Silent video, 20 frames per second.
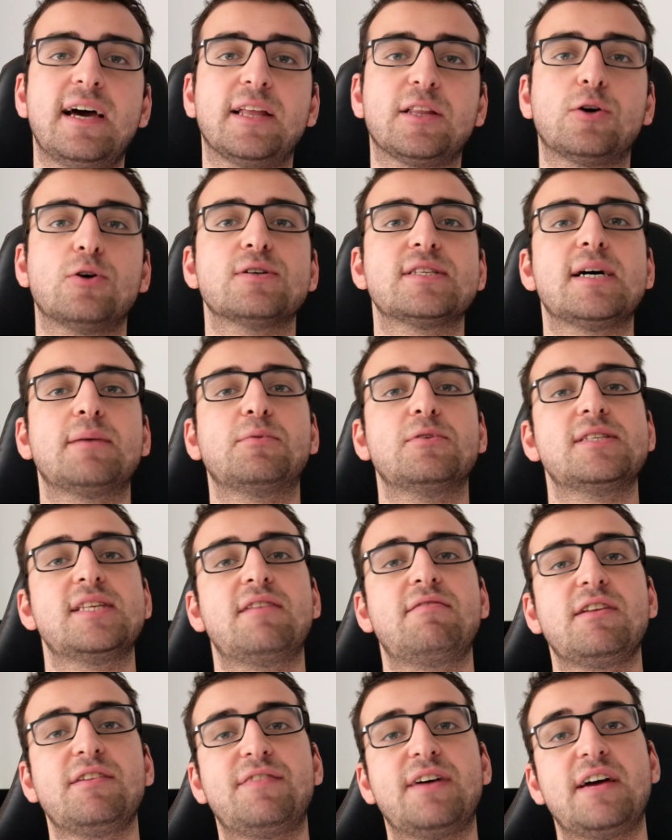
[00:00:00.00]
and goes up to
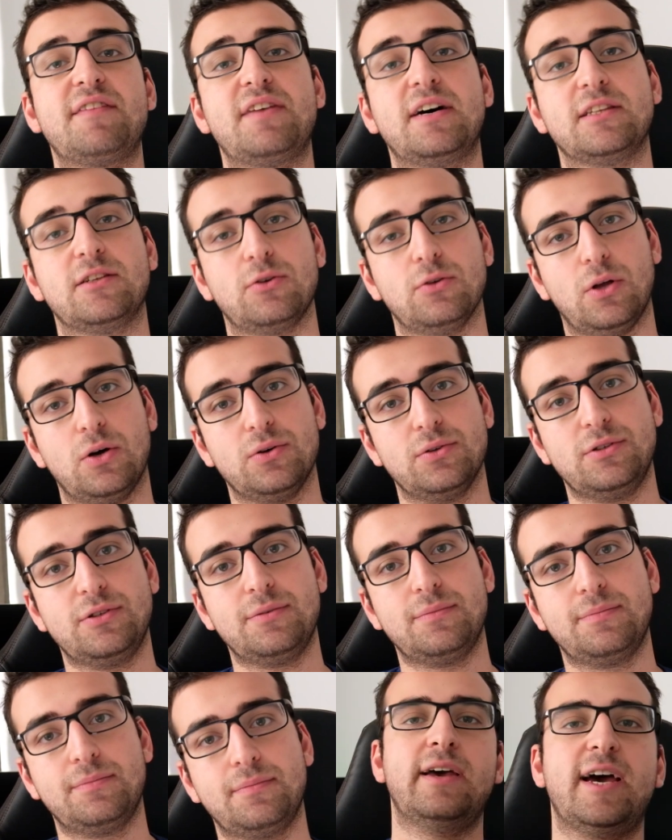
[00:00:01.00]
75 under load.
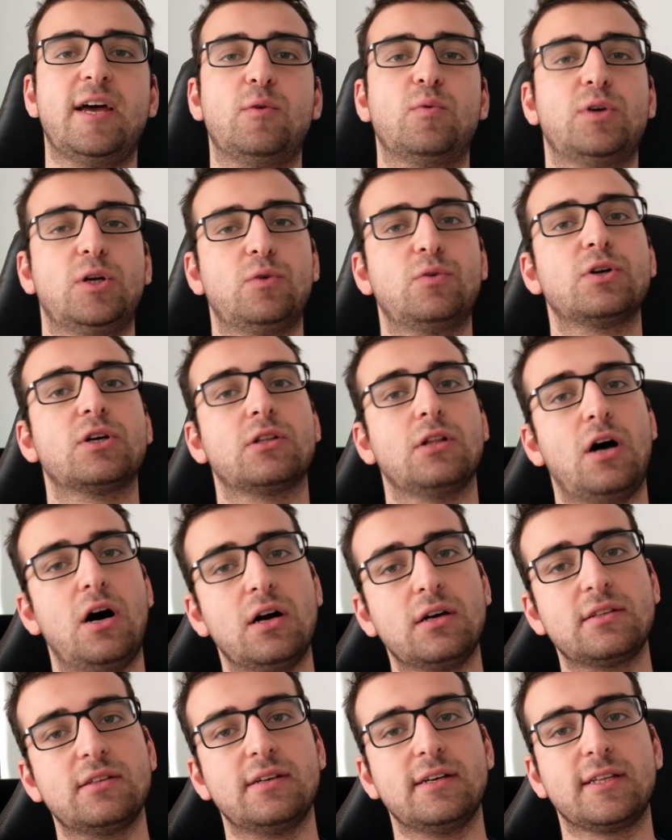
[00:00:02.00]
And when
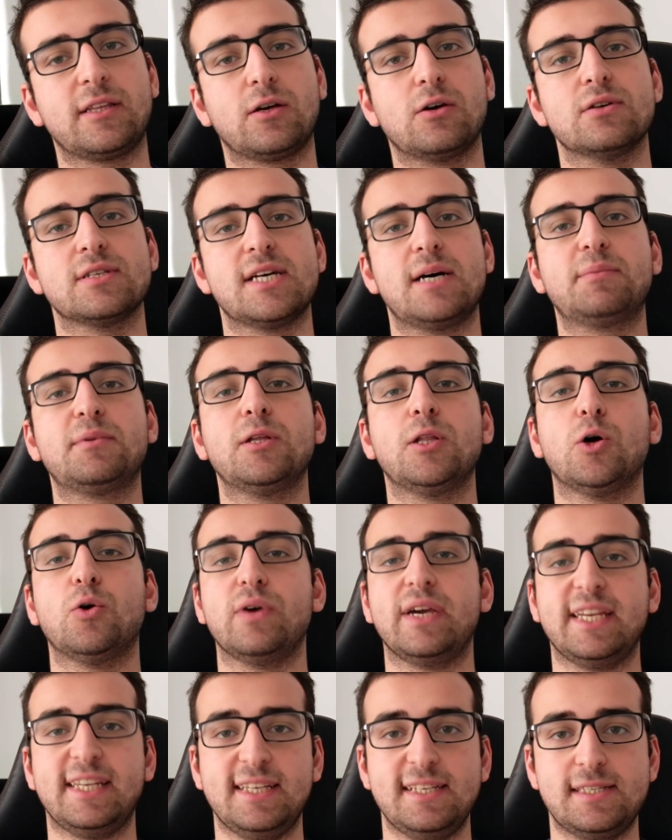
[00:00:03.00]
overclocked, it goes up to low
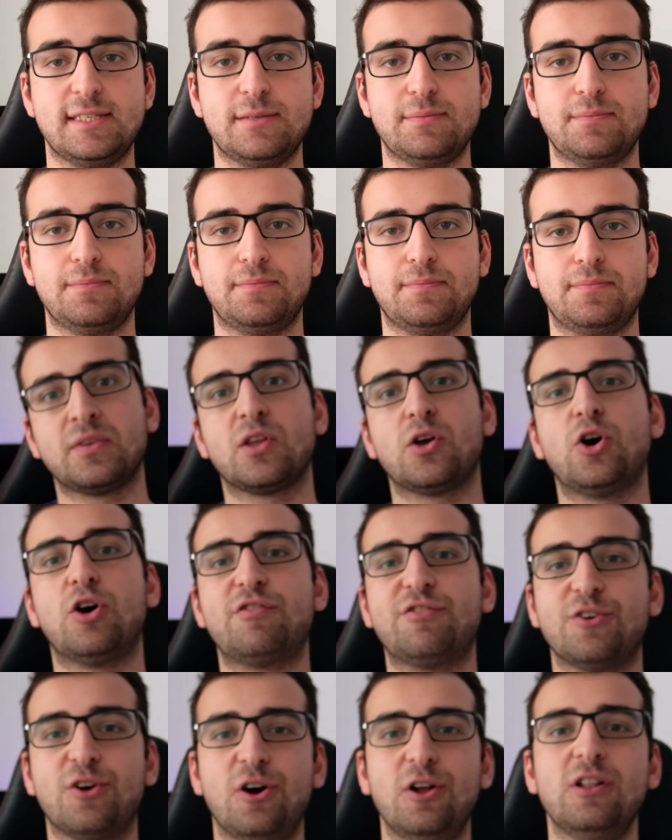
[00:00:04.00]
80s.
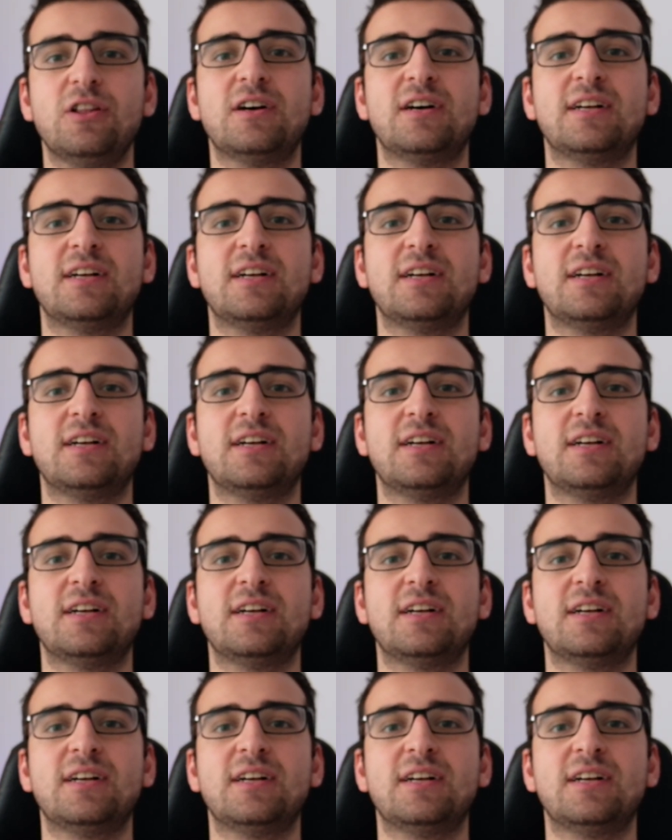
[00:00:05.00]
Overall,